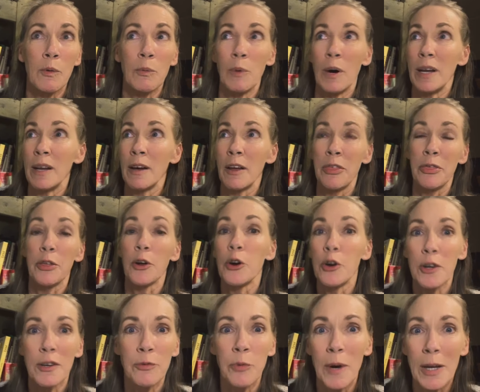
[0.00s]
third
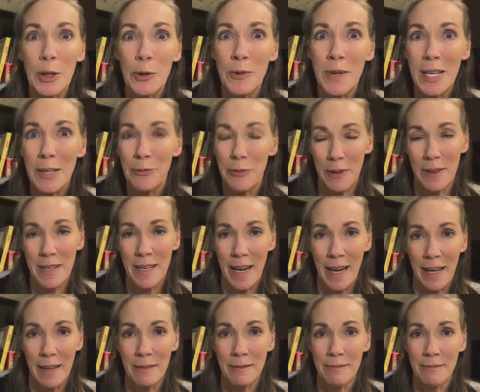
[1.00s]
of what you need for the
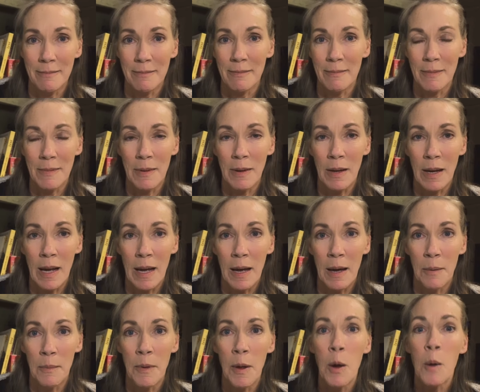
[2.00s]
day.
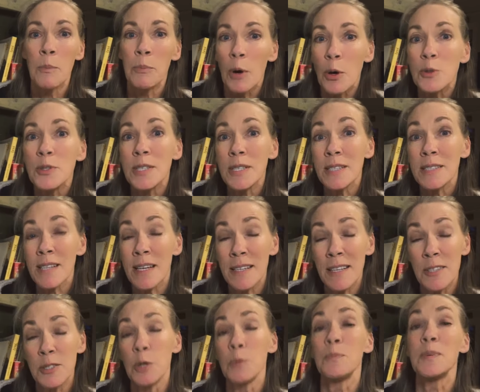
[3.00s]
Protein is not an
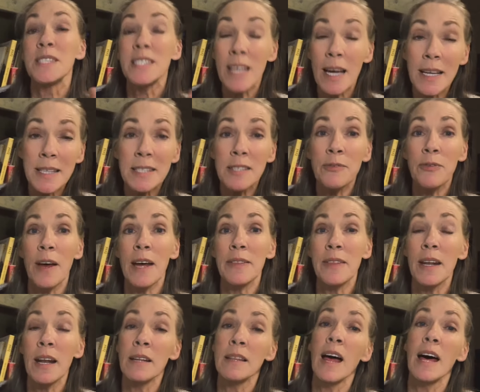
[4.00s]
issue, besides the fact
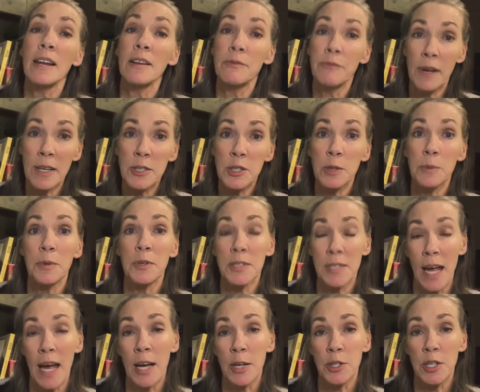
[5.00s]
that a lot of vegetables
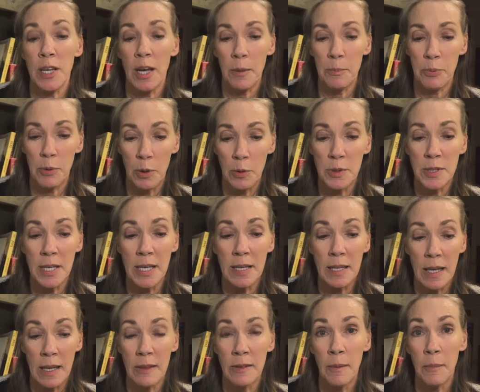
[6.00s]
actually have protein
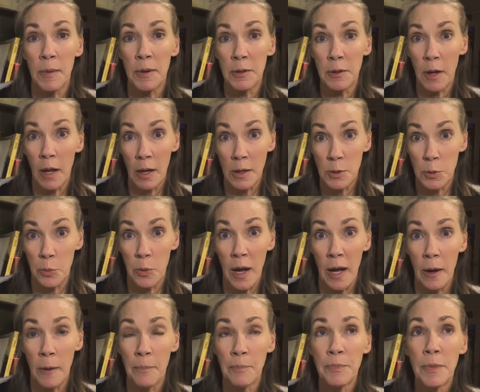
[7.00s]
in them as
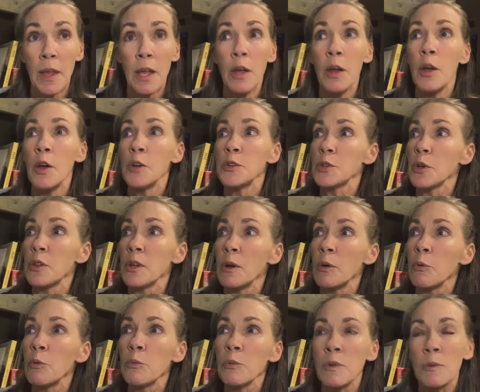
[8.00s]
well. So the
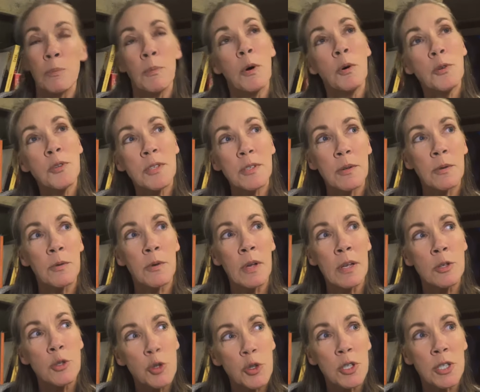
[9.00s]
most
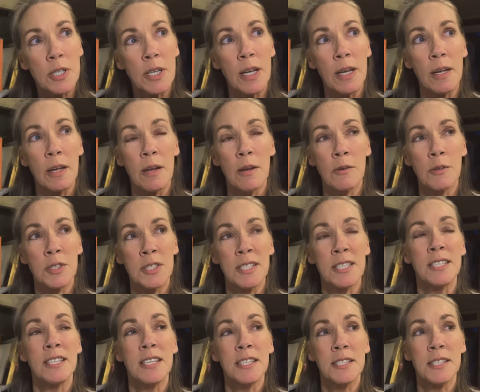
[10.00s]
interesting
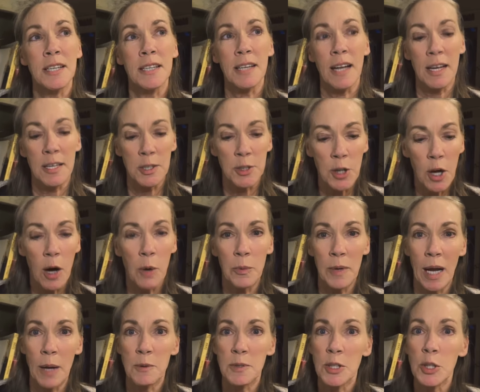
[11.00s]
statistic I saw when I
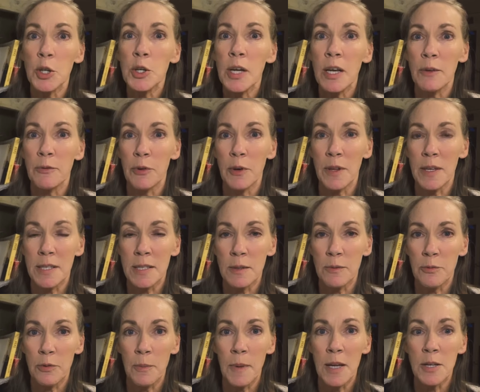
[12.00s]
was looking for this
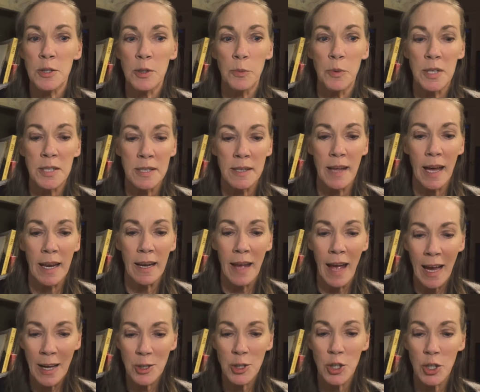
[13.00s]
information was that
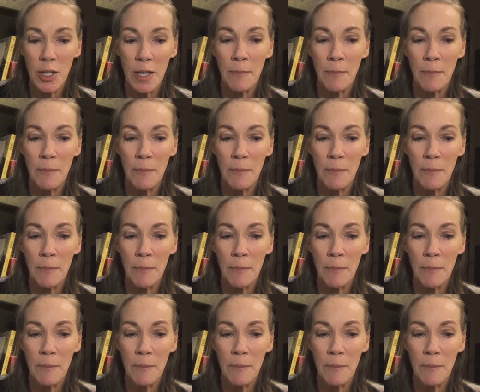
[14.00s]
actually,